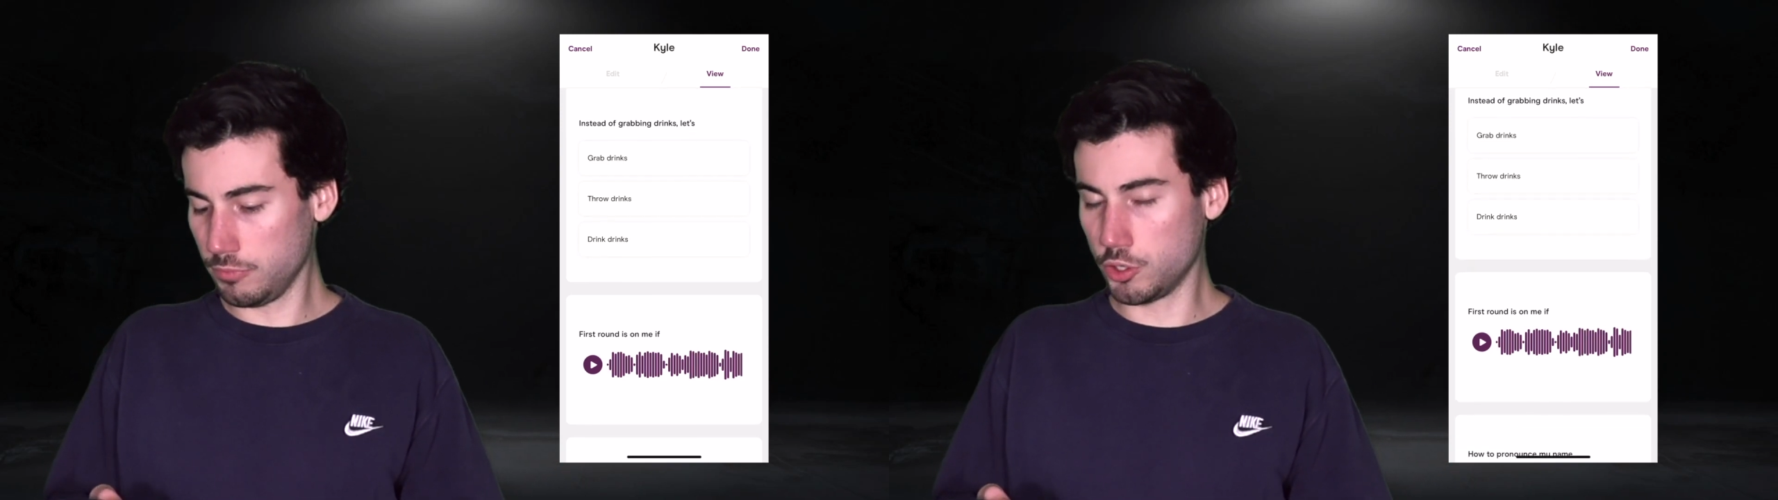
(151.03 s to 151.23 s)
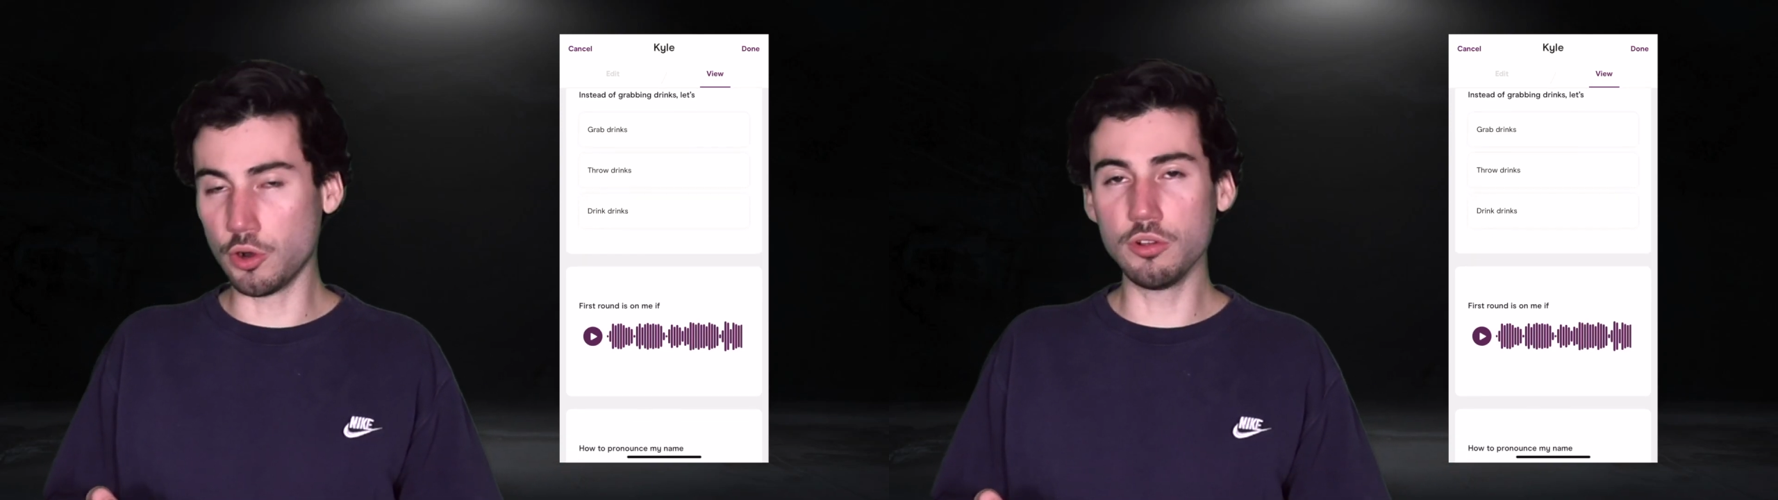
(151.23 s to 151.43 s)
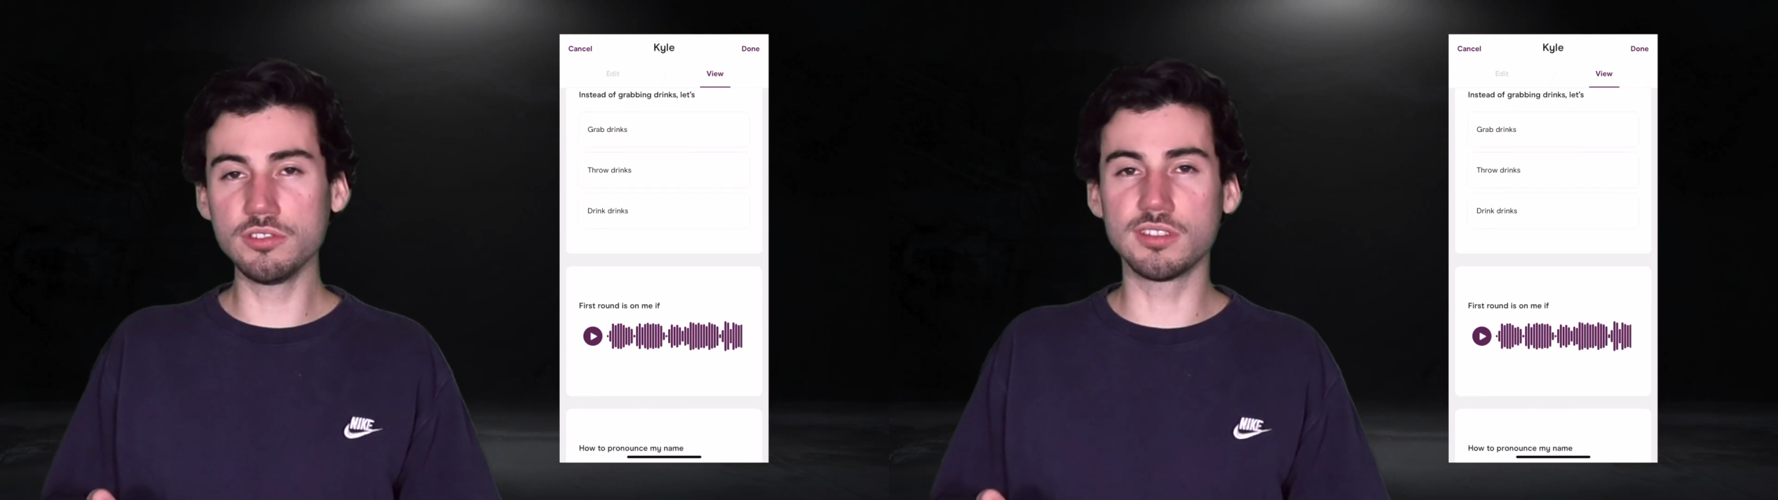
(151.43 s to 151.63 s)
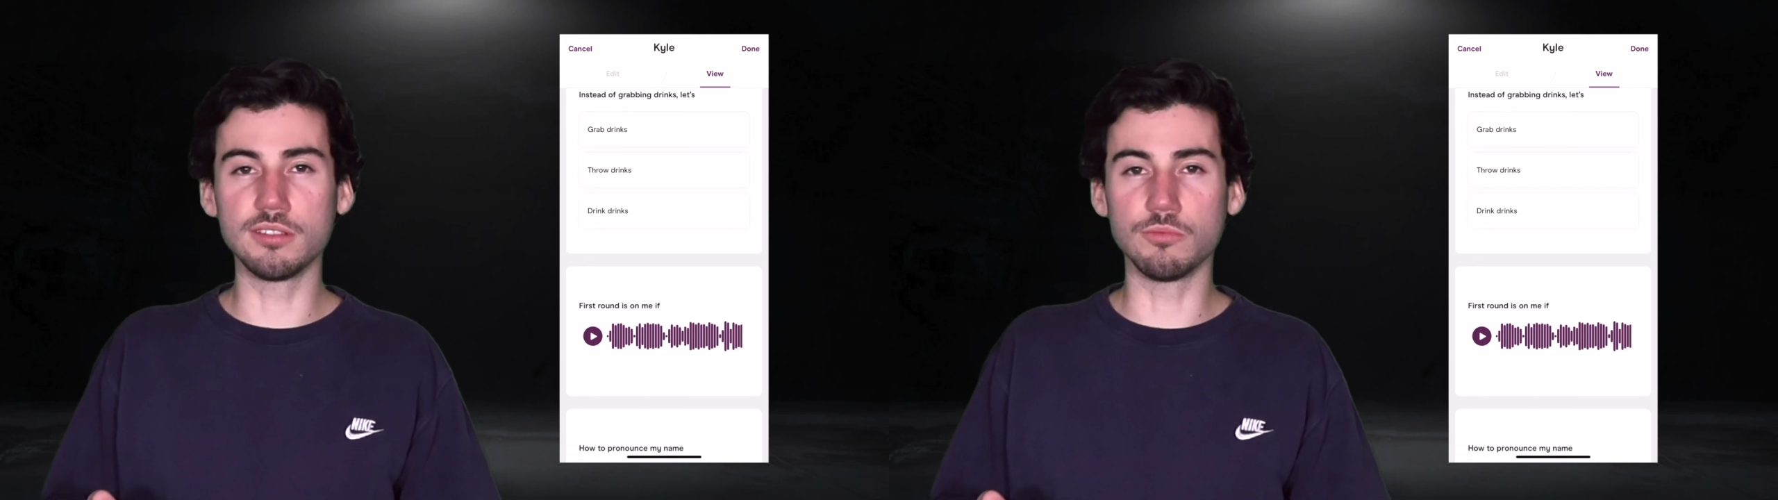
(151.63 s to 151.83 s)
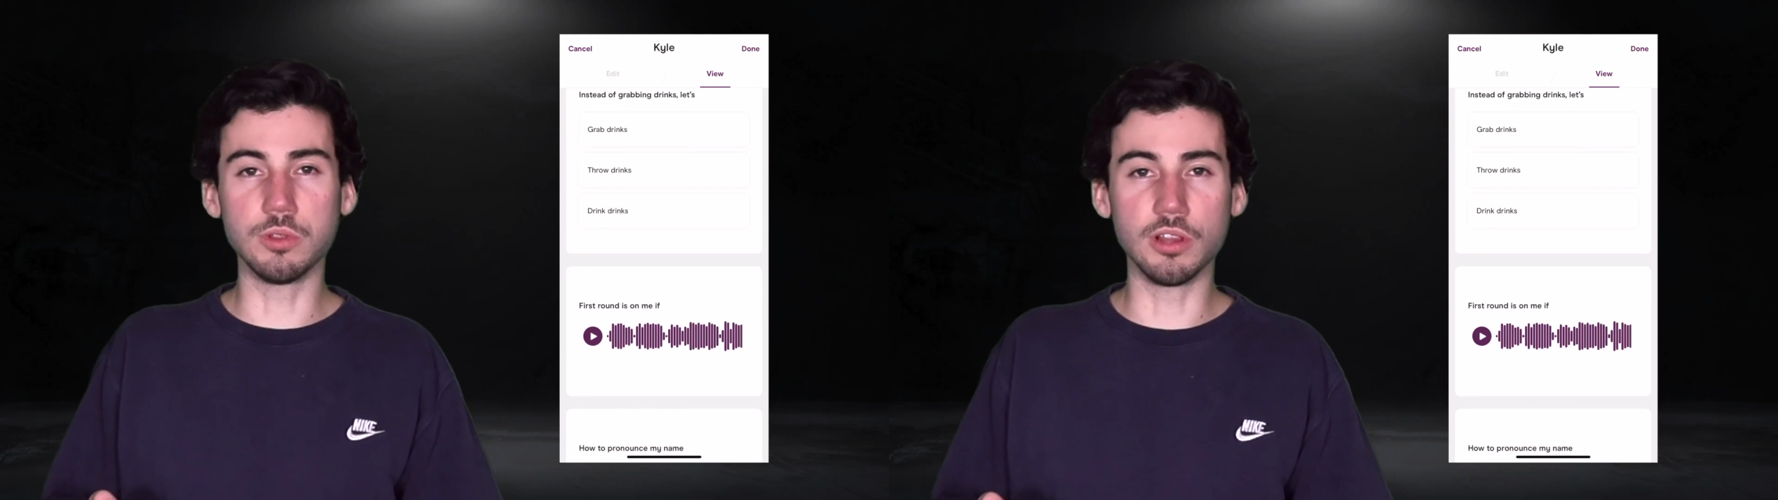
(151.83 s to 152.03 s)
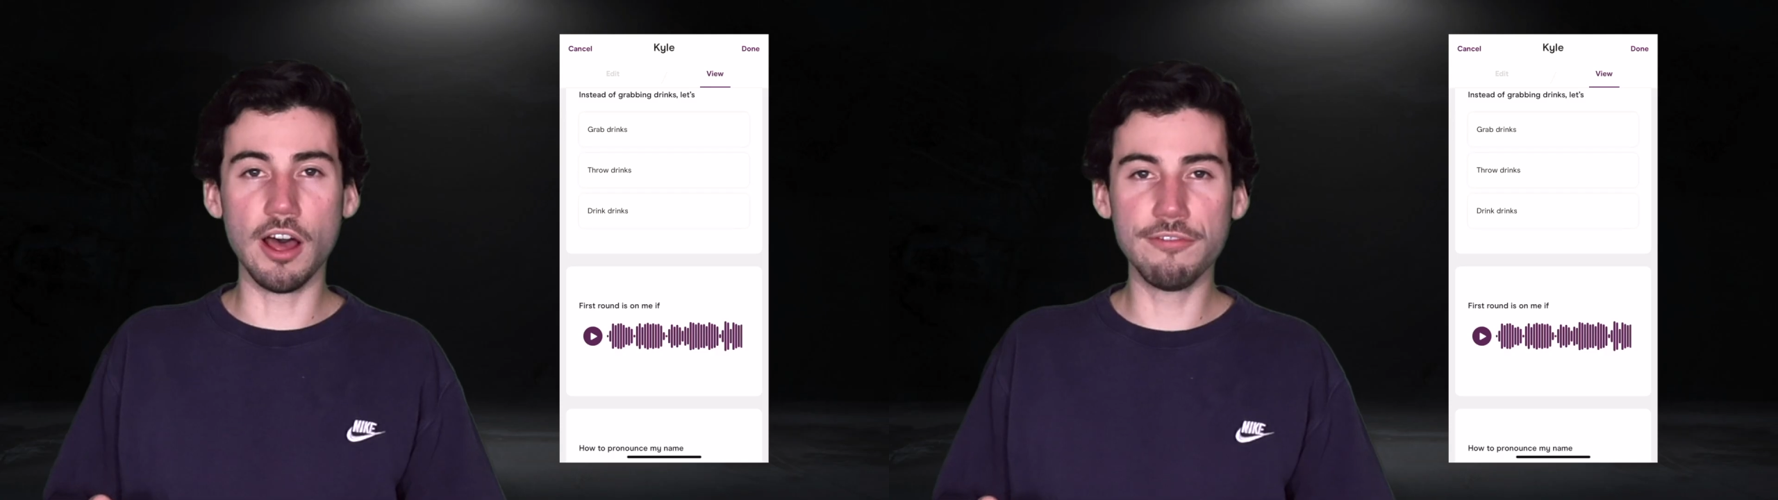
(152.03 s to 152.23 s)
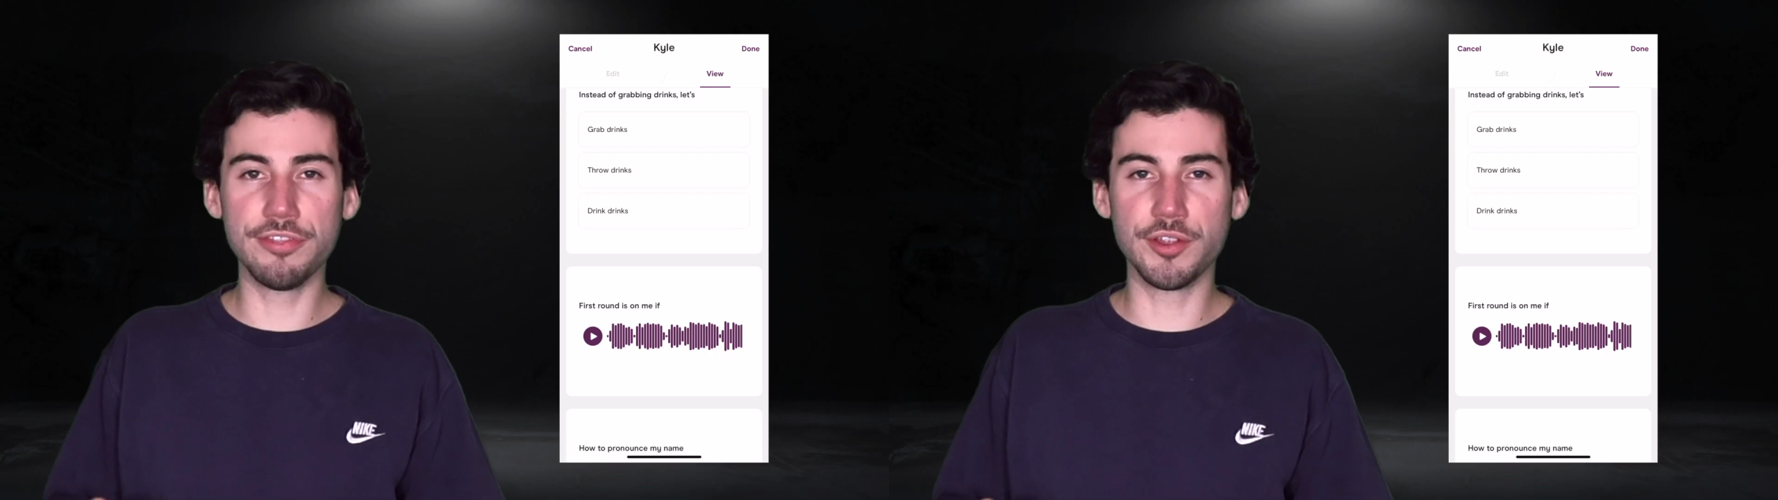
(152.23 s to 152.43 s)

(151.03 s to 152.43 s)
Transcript: Girls love